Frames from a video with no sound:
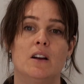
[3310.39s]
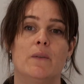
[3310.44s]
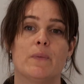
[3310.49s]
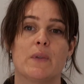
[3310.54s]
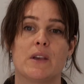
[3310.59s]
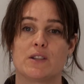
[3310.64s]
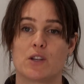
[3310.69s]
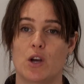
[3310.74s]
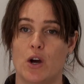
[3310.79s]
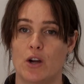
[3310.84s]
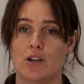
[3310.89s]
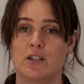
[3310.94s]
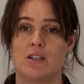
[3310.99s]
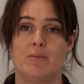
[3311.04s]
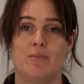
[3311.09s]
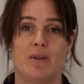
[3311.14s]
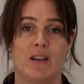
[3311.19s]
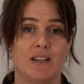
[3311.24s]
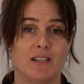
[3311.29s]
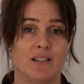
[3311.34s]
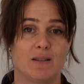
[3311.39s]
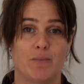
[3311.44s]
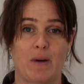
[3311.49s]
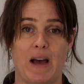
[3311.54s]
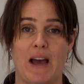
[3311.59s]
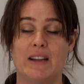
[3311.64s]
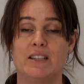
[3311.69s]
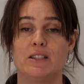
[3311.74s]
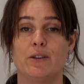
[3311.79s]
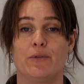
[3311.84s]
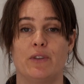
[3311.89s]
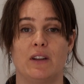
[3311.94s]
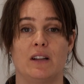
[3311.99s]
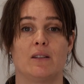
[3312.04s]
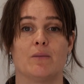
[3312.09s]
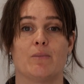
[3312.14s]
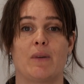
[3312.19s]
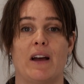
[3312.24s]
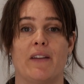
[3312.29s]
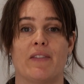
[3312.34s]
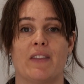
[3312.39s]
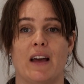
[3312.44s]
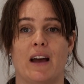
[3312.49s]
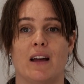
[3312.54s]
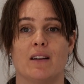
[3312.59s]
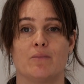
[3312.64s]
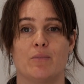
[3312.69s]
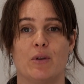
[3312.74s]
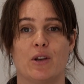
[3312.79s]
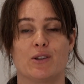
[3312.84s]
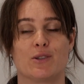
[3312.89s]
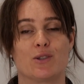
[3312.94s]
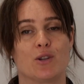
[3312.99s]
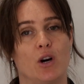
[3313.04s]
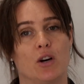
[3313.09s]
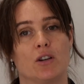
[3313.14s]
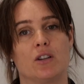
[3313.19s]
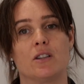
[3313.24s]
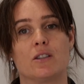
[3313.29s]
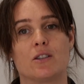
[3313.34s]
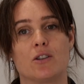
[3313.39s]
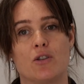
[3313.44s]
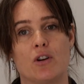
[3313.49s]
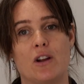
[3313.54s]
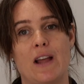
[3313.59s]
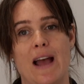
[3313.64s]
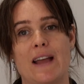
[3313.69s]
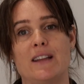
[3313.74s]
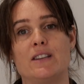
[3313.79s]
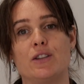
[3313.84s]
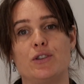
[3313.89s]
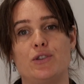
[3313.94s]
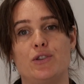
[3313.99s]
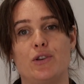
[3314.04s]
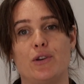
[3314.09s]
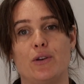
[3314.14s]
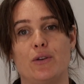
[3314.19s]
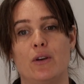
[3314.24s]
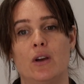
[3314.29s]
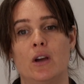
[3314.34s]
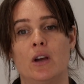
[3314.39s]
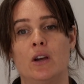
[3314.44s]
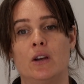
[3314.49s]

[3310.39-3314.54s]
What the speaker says: there's going to be some pain to feel about that, because God has created you